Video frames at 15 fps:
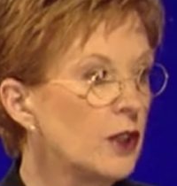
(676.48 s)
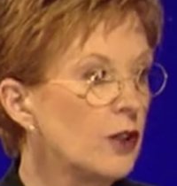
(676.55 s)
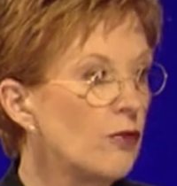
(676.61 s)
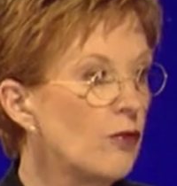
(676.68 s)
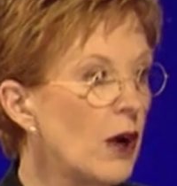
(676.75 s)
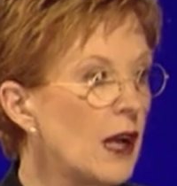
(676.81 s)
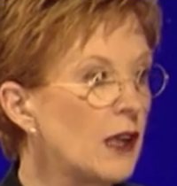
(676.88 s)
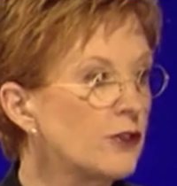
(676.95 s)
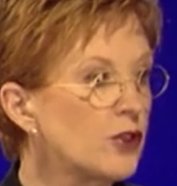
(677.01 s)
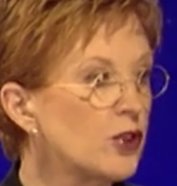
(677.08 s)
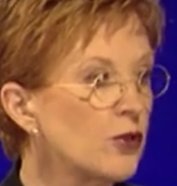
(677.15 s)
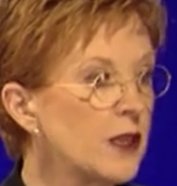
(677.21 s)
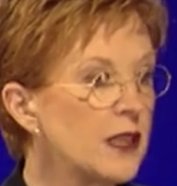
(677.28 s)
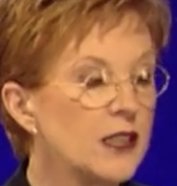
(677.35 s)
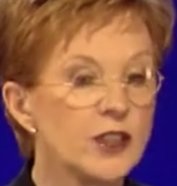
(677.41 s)
Round
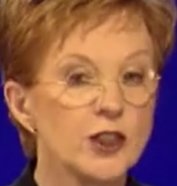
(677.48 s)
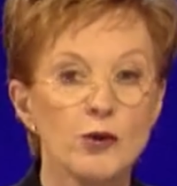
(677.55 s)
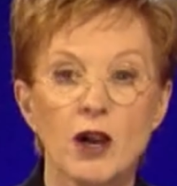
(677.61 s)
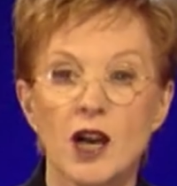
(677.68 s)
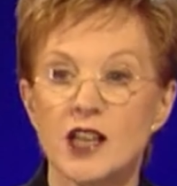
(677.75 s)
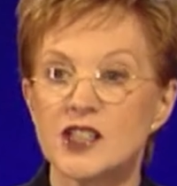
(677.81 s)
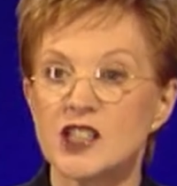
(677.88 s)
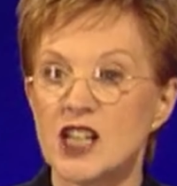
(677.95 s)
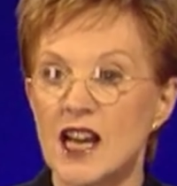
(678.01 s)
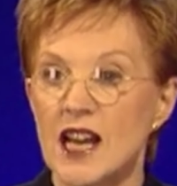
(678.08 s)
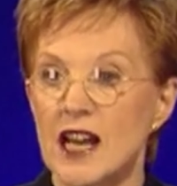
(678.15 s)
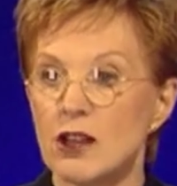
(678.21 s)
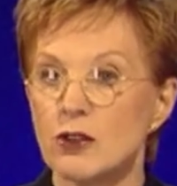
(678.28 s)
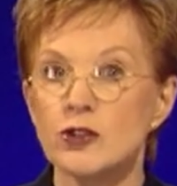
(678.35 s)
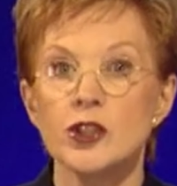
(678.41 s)
3, you are
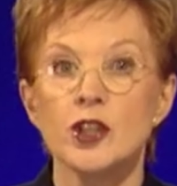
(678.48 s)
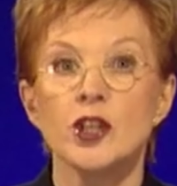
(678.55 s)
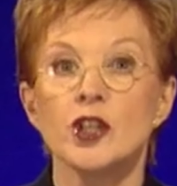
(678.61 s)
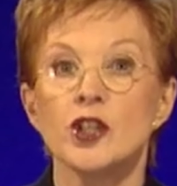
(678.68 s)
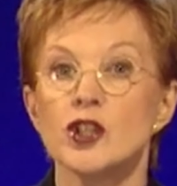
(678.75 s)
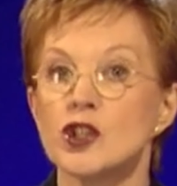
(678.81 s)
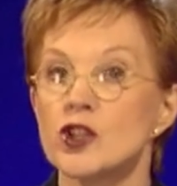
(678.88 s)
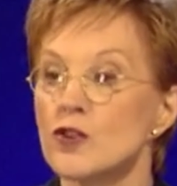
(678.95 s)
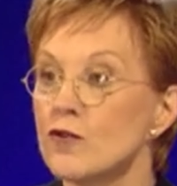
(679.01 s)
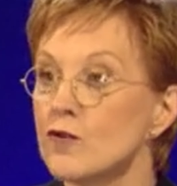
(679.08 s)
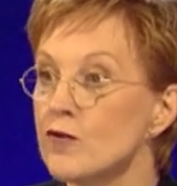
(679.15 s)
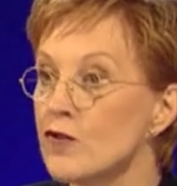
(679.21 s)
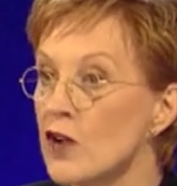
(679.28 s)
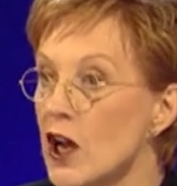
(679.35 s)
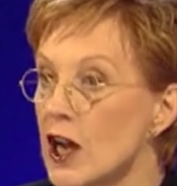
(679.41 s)
down to
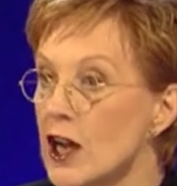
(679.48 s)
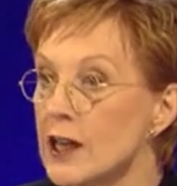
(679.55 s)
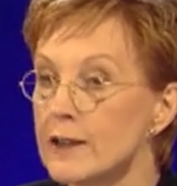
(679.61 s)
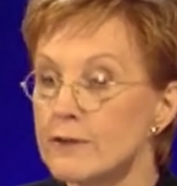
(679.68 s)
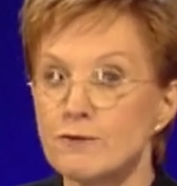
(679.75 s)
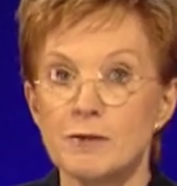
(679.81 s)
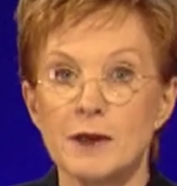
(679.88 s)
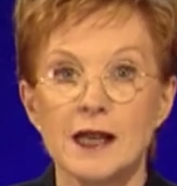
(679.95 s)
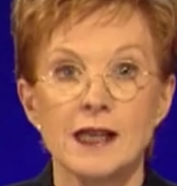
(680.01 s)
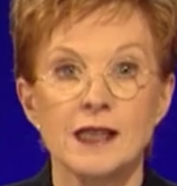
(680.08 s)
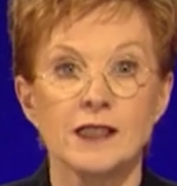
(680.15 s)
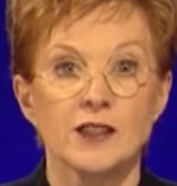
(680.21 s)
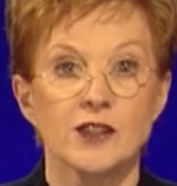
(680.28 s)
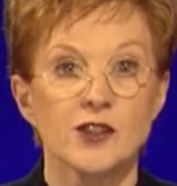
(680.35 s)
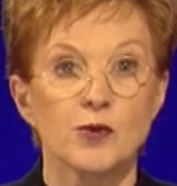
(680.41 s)
5
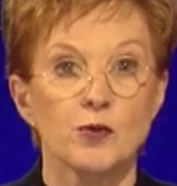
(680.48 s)
players.